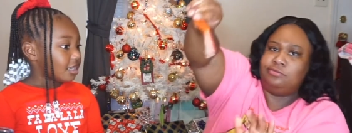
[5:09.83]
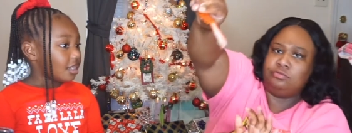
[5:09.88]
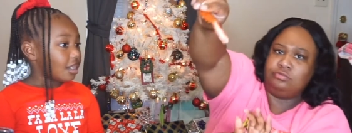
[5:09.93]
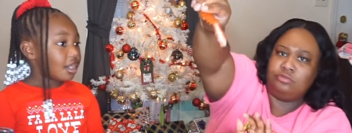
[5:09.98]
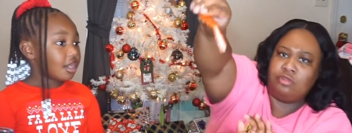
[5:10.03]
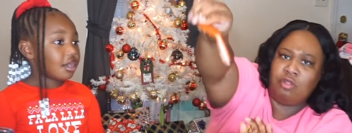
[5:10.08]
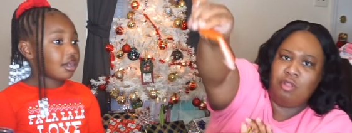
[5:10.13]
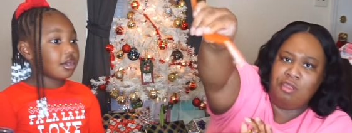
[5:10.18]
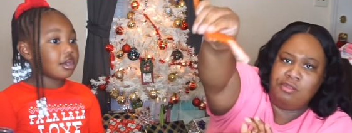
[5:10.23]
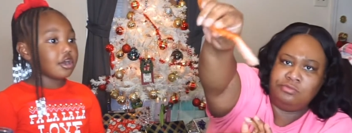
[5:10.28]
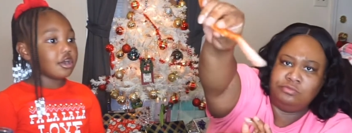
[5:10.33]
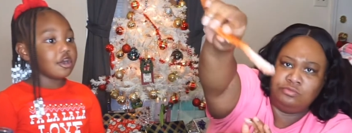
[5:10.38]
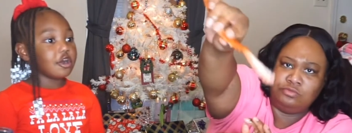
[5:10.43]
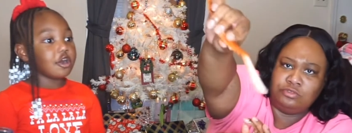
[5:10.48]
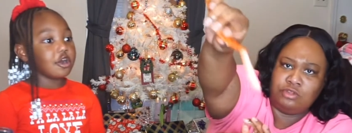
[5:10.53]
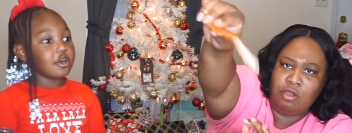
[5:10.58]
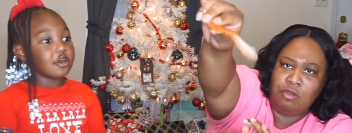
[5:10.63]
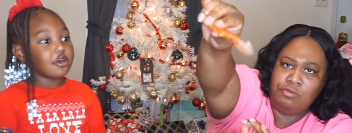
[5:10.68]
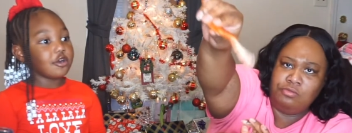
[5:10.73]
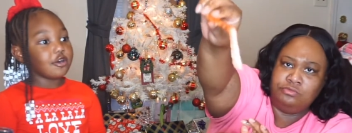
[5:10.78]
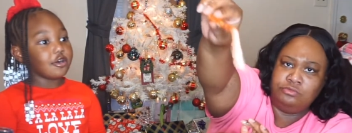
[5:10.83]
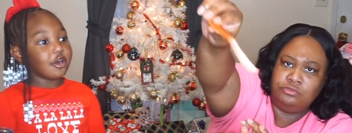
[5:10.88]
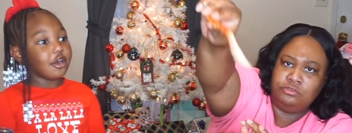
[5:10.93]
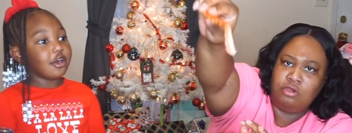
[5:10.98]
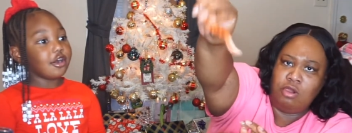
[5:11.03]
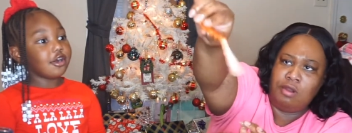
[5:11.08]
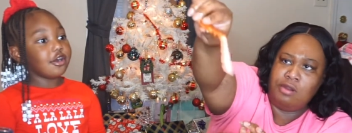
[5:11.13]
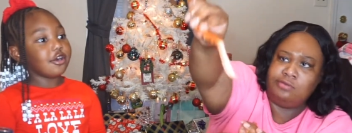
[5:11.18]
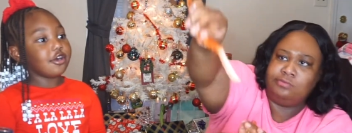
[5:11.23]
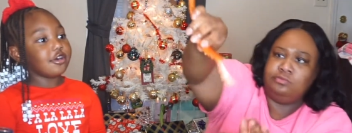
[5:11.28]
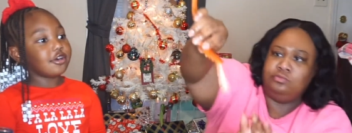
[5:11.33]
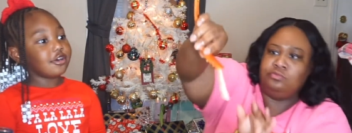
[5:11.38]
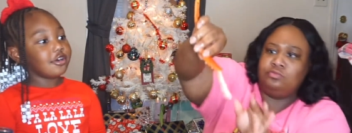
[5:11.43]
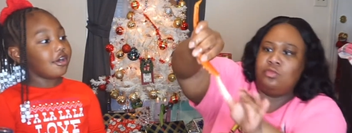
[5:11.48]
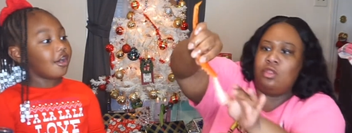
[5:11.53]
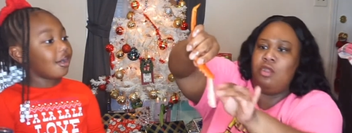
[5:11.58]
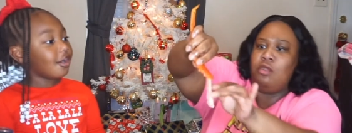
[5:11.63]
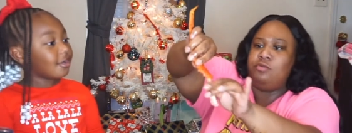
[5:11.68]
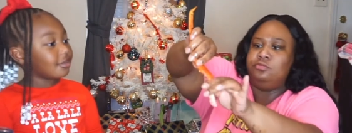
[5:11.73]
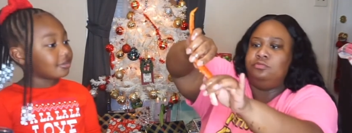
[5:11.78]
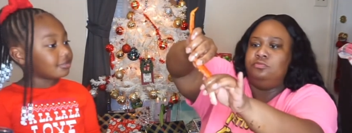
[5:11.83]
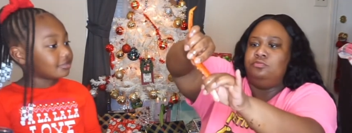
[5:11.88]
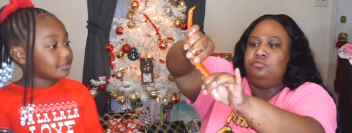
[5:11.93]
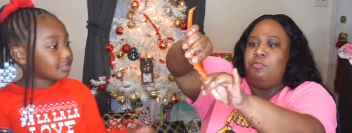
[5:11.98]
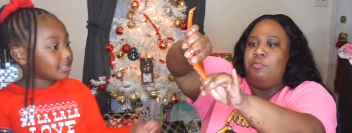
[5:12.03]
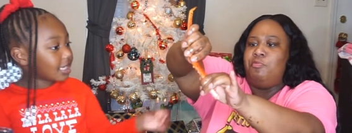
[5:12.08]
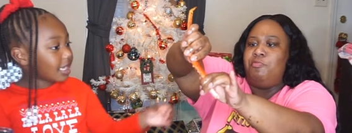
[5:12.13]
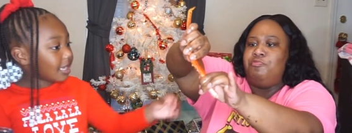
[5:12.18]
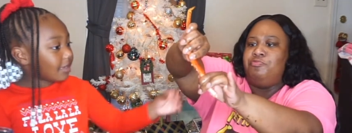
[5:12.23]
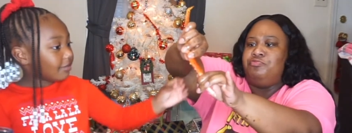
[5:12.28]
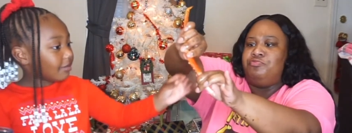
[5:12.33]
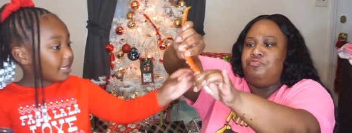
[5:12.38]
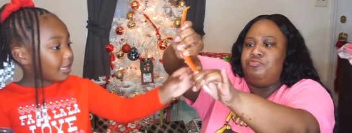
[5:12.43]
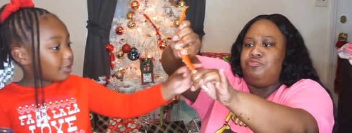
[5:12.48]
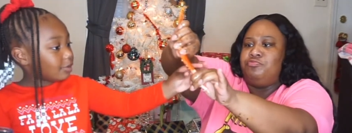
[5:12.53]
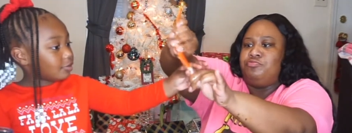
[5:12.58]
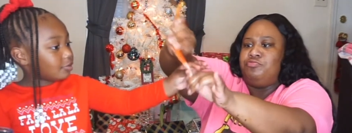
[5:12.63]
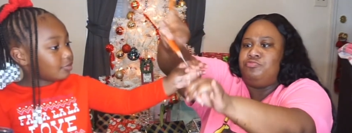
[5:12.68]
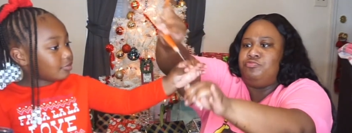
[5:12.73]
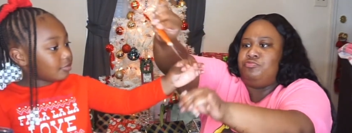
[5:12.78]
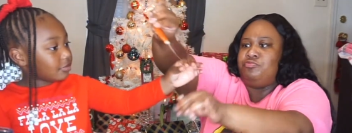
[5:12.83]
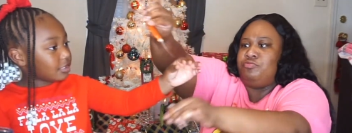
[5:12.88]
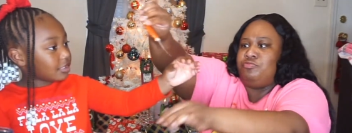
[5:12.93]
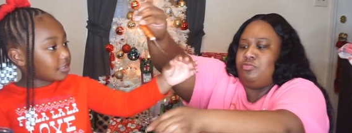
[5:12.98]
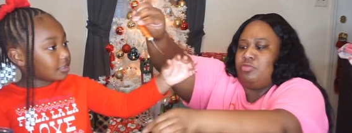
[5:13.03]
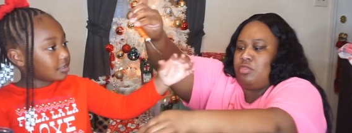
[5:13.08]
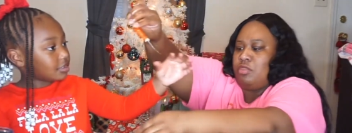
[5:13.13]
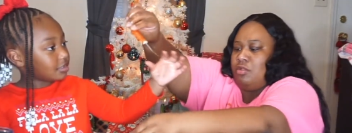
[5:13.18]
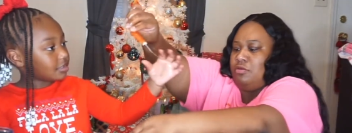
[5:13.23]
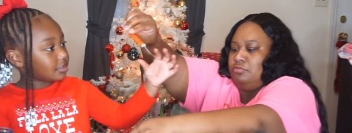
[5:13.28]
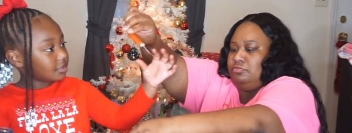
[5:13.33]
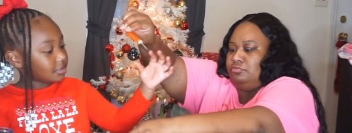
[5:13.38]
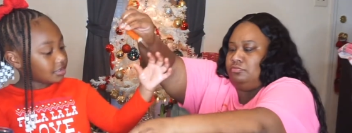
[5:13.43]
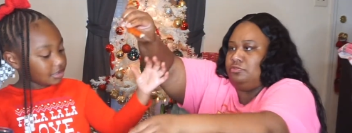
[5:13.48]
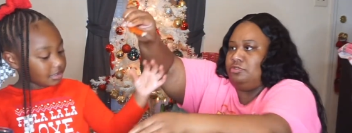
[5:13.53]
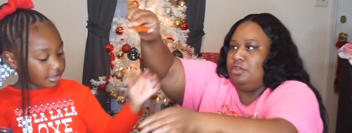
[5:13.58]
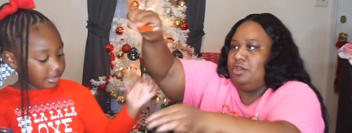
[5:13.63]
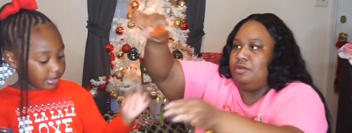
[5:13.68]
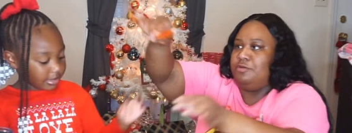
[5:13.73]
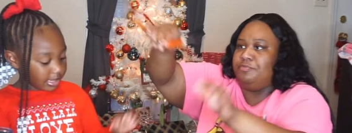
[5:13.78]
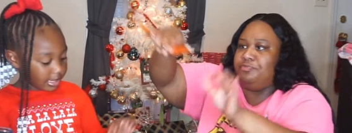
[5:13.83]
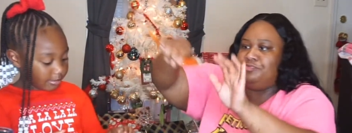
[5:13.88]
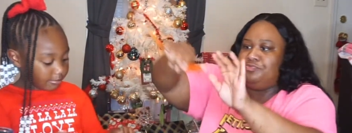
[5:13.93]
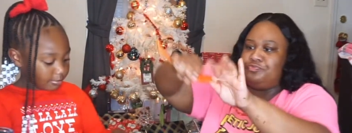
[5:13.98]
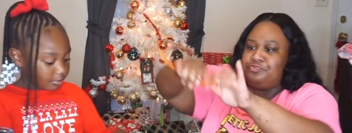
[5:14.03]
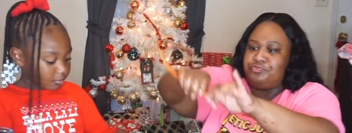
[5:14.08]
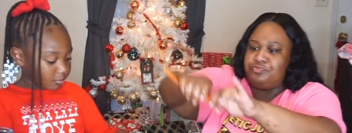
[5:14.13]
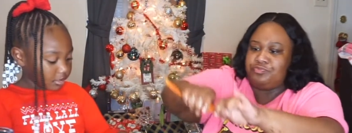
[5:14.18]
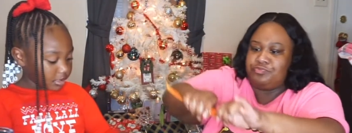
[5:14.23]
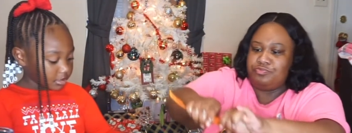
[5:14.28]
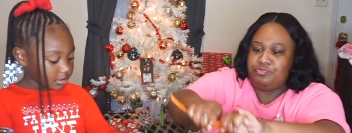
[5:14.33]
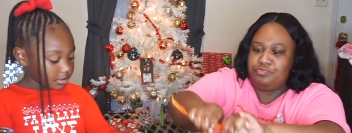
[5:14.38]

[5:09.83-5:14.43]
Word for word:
Speaker 1: Oh, oh, oh. Can you more? Yep. More.